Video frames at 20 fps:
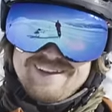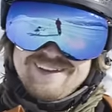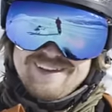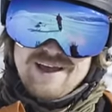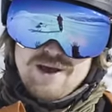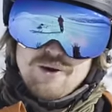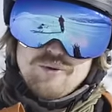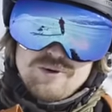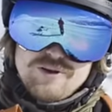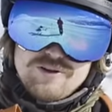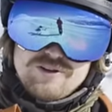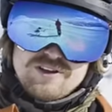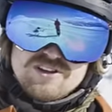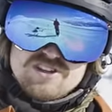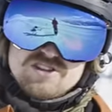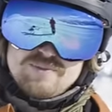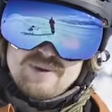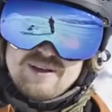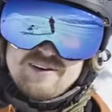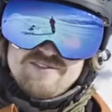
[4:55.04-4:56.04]
Now when you can
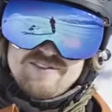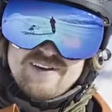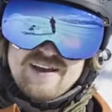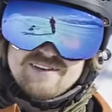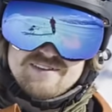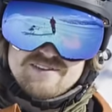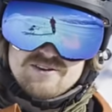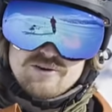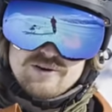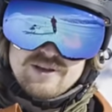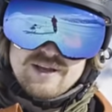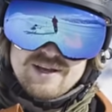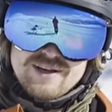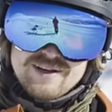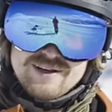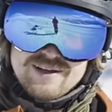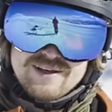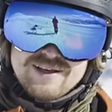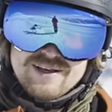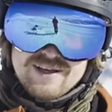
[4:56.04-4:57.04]
spin faster
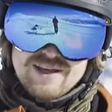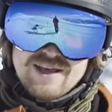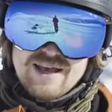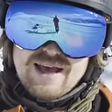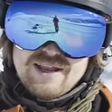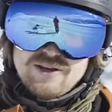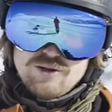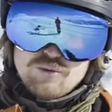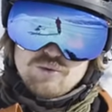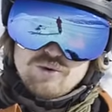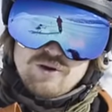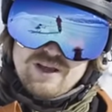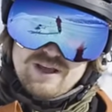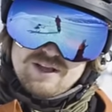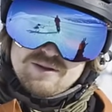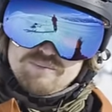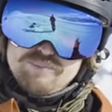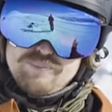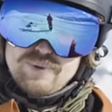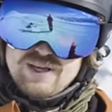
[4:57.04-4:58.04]
again, and you want to
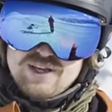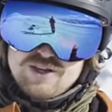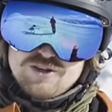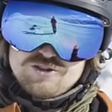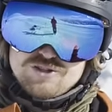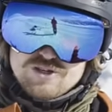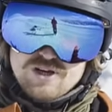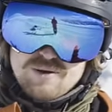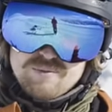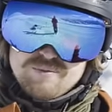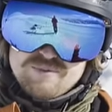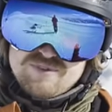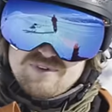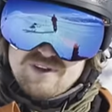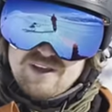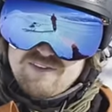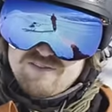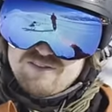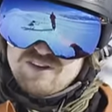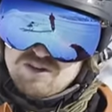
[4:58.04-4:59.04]
hit bigger jumps.
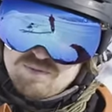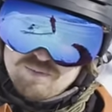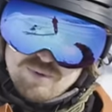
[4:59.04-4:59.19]
If this